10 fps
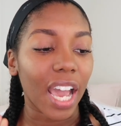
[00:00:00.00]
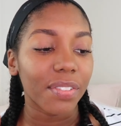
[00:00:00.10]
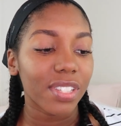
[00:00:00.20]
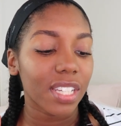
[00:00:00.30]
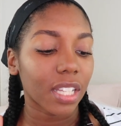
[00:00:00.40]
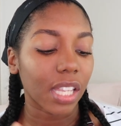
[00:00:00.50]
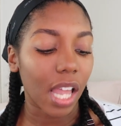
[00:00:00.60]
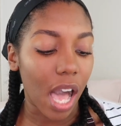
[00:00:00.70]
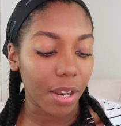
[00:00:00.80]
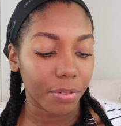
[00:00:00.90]
I've seen a
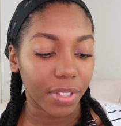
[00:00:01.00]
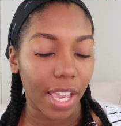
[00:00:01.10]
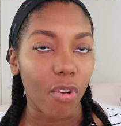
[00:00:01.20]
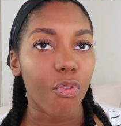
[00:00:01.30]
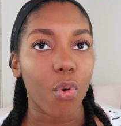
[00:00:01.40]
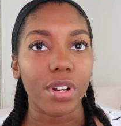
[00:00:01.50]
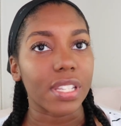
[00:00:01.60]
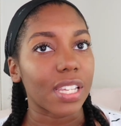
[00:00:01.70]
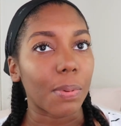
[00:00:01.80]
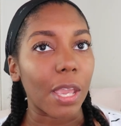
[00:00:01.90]
lot of like
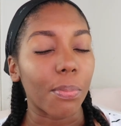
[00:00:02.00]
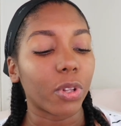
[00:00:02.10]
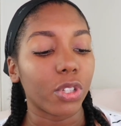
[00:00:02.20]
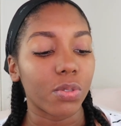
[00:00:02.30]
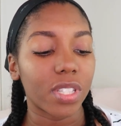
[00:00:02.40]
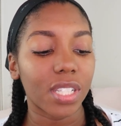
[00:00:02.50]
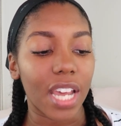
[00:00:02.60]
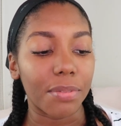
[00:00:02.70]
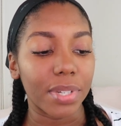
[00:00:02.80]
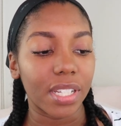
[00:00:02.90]
4C people use the
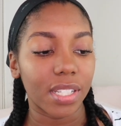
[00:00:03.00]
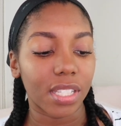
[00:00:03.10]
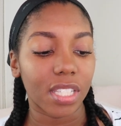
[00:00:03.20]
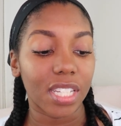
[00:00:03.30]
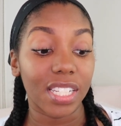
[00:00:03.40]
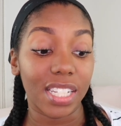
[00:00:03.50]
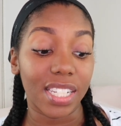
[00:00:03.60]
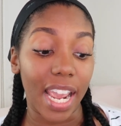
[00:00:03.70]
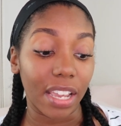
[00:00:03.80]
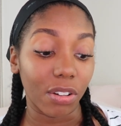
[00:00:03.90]
Denman to
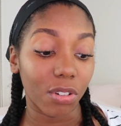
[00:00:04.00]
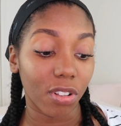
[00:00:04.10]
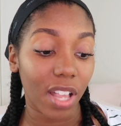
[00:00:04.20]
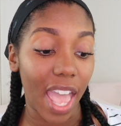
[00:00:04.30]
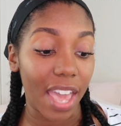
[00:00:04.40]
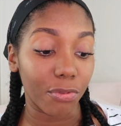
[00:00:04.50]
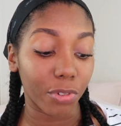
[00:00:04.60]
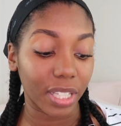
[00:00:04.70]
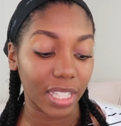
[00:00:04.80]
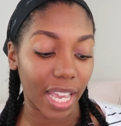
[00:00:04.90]
detangle and
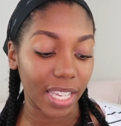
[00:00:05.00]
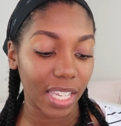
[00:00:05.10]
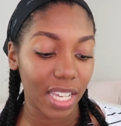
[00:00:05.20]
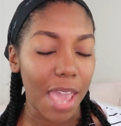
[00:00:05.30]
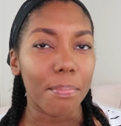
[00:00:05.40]
really like it,